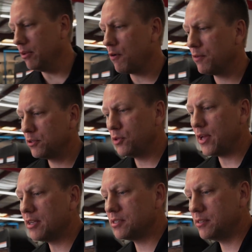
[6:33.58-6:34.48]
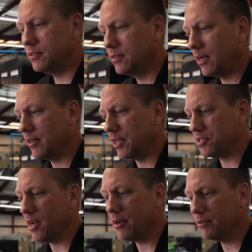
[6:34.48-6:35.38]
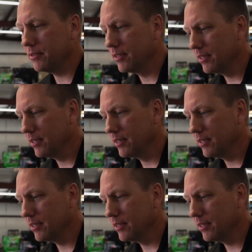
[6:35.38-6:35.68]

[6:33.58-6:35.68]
it a little over 2,000 on the engine dyno,